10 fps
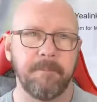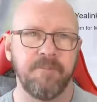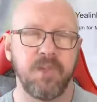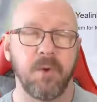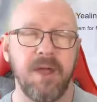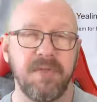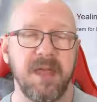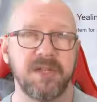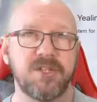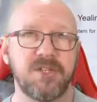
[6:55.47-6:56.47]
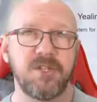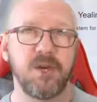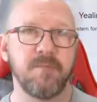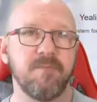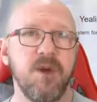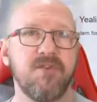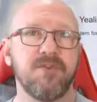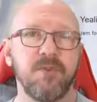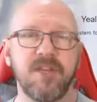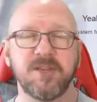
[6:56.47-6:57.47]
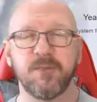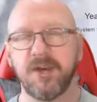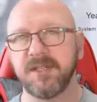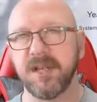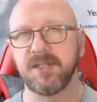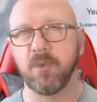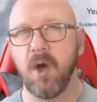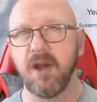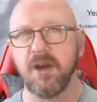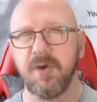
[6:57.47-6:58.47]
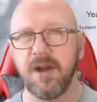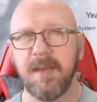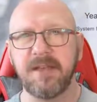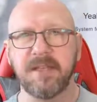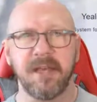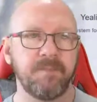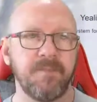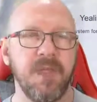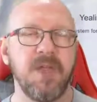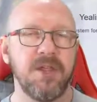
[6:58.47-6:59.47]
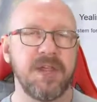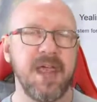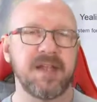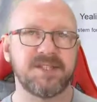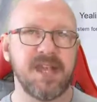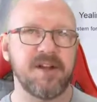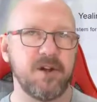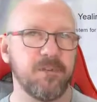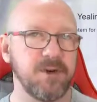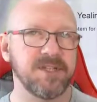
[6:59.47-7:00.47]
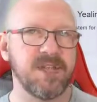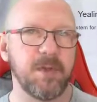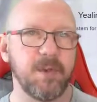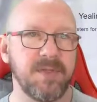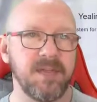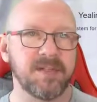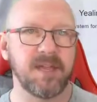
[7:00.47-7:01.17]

The great thing is, is you can move through these presets while you're in a meeting. You can't set a new preset with this